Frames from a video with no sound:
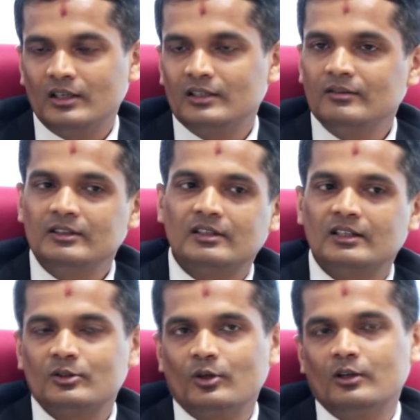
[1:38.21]
Otherwise,
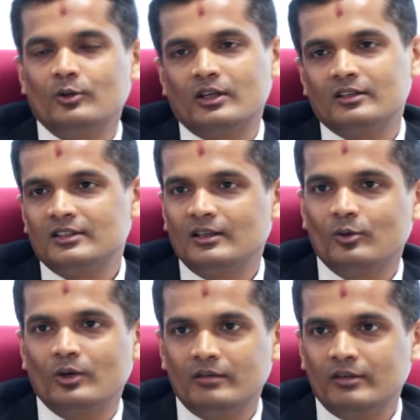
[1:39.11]
rest all you can say,
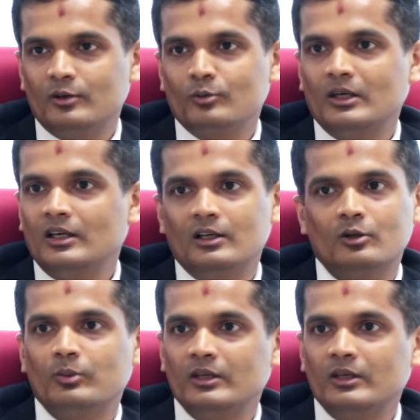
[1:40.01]
oh, I went to my native